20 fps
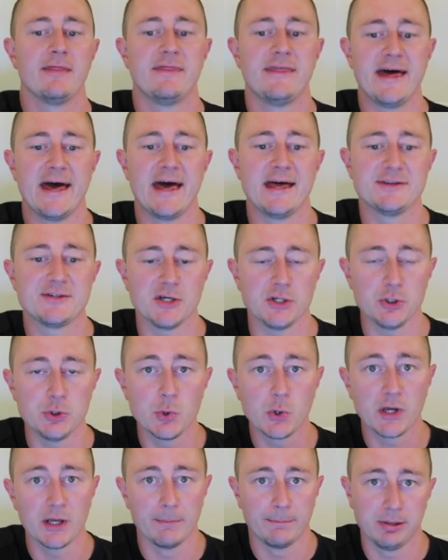that
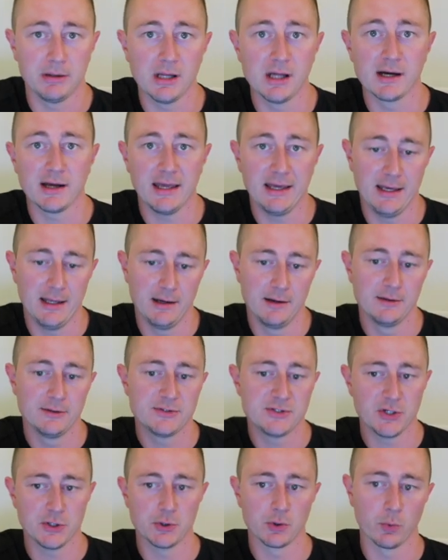you can plug in
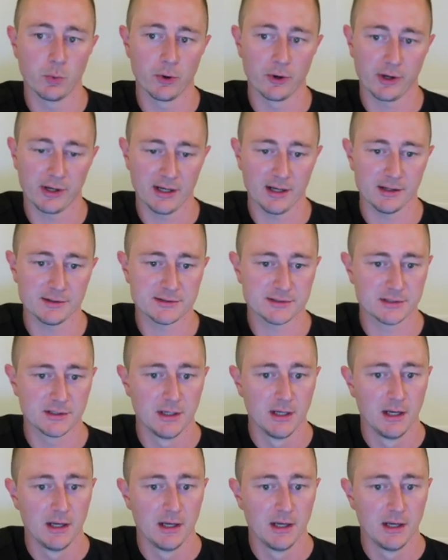to your workouts.